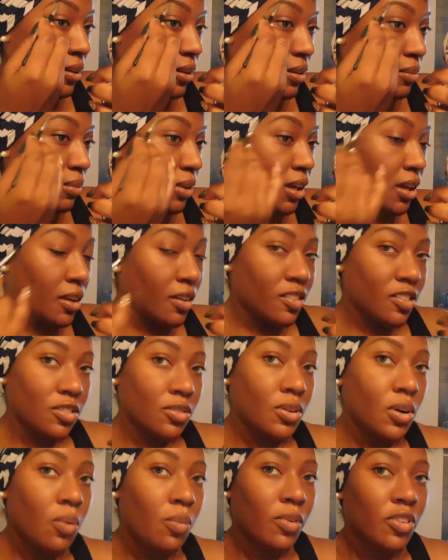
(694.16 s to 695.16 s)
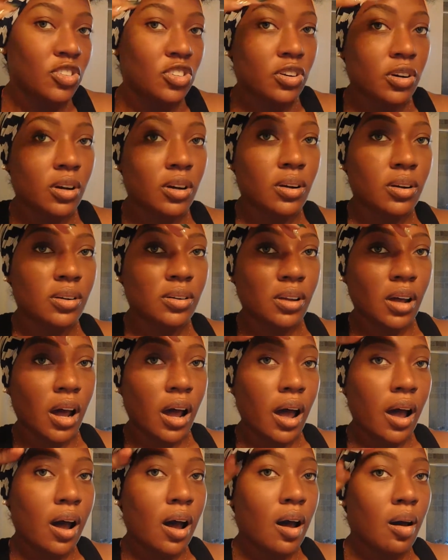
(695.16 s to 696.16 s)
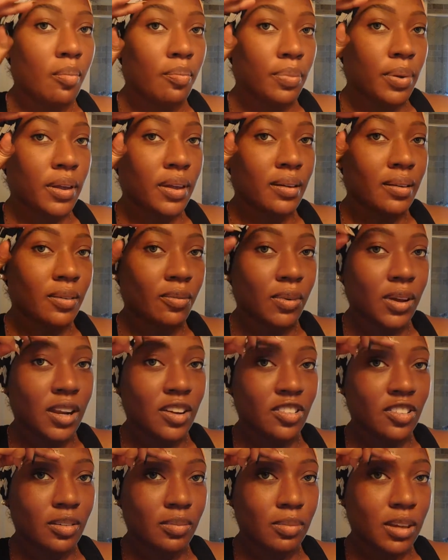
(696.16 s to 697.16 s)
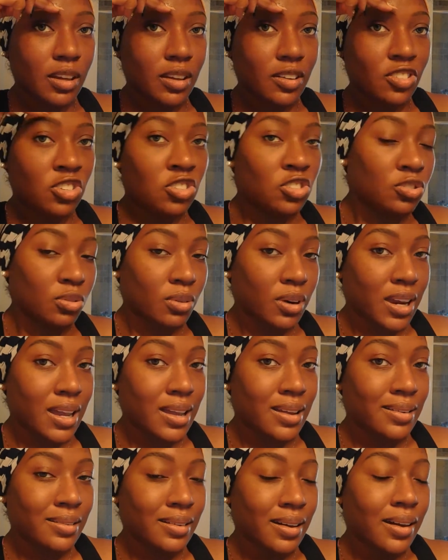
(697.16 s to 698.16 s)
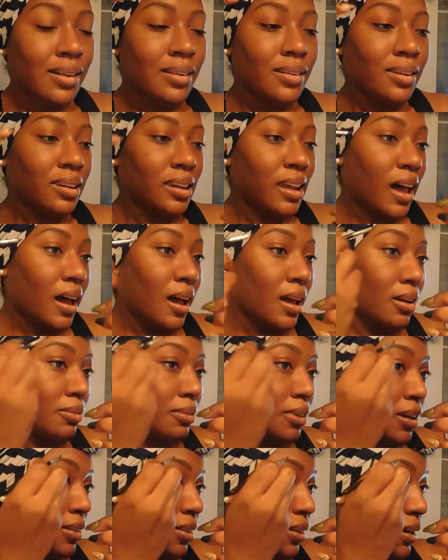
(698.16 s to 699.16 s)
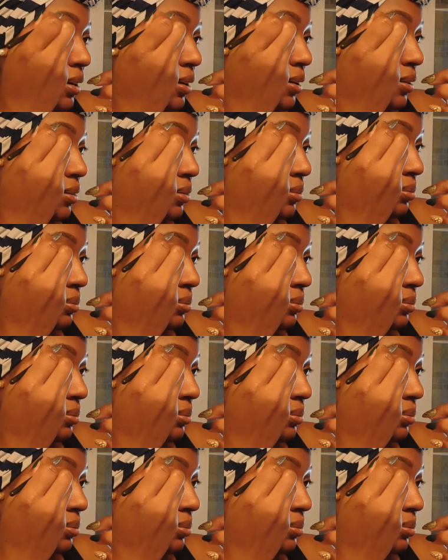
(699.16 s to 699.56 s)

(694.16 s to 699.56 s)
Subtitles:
because you don't want a hump when it should be a straight line right there.